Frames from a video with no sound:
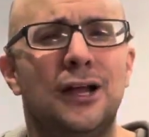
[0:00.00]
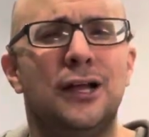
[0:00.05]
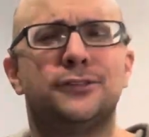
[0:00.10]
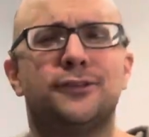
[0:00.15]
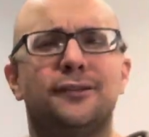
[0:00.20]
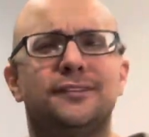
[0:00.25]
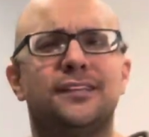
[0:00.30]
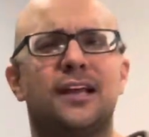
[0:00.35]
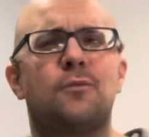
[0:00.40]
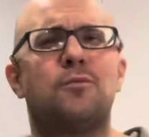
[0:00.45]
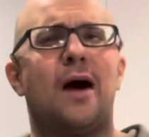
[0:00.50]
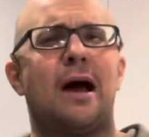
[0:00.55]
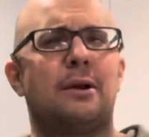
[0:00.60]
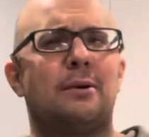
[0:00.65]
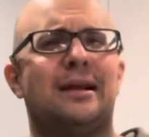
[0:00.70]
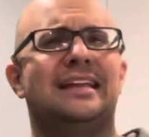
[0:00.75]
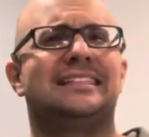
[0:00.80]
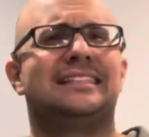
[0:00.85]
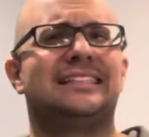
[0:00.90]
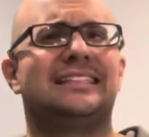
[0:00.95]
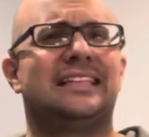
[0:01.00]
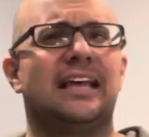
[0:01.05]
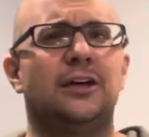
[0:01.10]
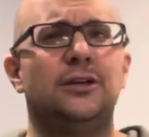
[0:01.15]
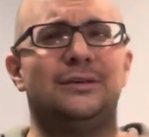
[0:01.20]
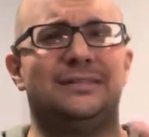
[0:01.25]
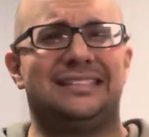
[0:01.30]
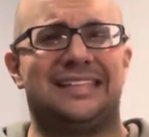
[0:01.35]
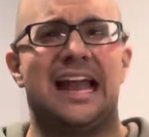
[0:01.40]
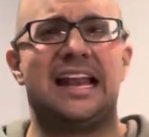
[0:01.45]
So I was like, why do I need to tell
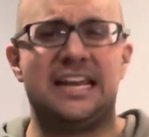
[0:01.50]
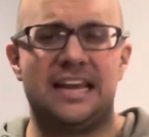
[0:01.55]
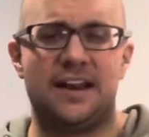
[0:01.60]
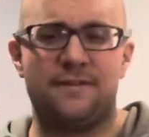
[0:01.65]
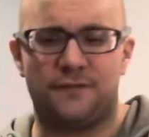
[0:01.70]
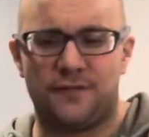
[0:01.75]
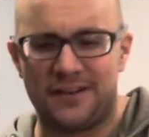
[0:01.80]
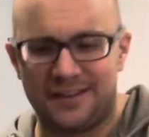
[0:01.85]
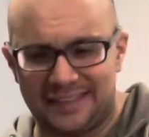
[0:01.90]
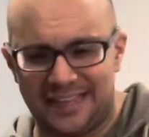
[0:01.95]
you 10 different